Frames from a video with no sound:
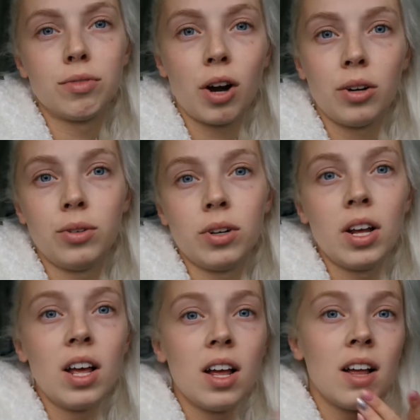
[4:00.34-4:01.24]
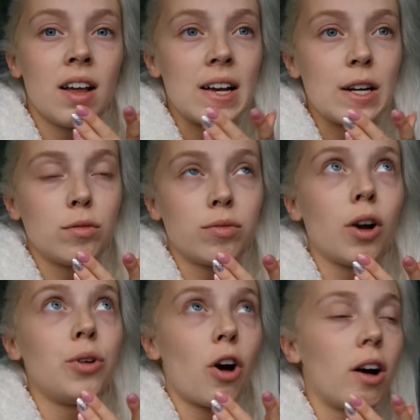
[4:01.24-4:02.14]
thrown
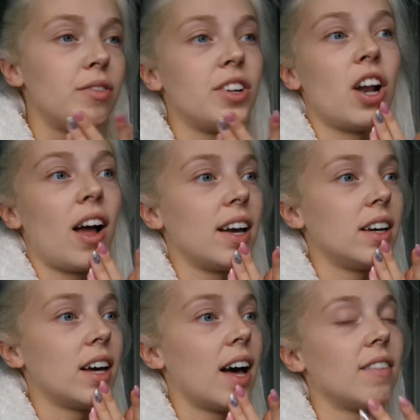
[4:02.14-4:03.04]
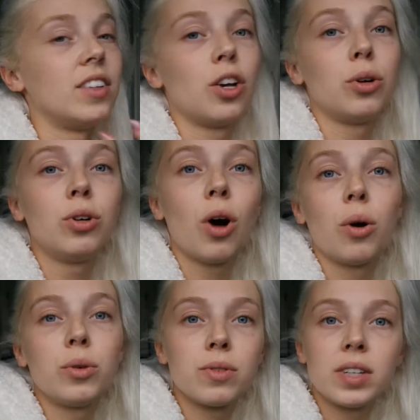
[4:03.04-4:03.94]
off and like having no
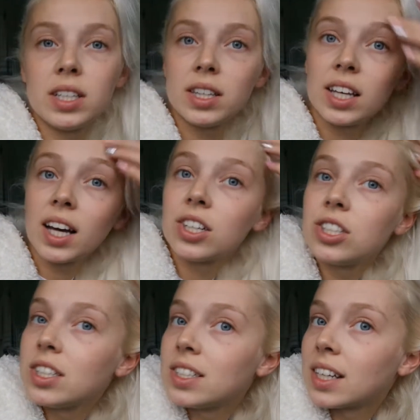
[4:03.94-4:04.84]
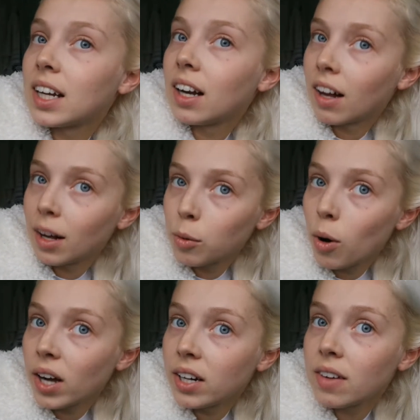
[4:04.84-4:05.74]
goals or anything. As you can see, like, I'm
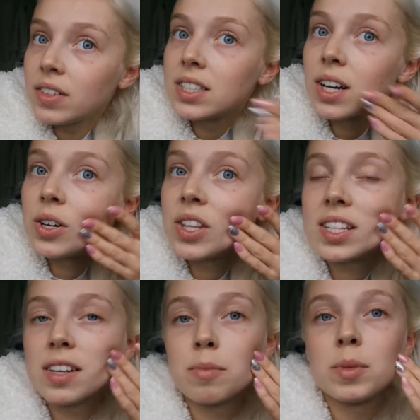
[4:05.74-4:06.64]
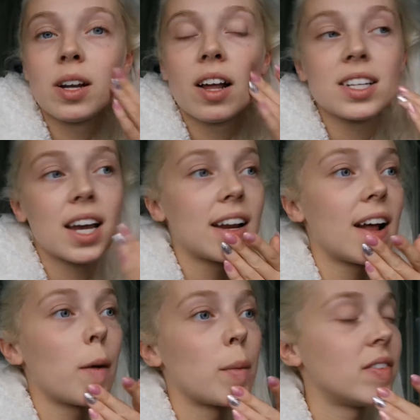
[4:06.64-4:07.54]
quite nervous to tell you this, I've been like
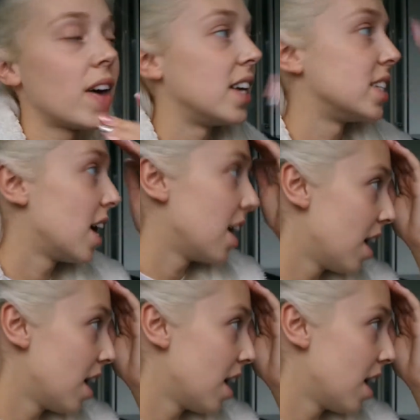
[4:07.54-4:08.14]
taking it out of my face.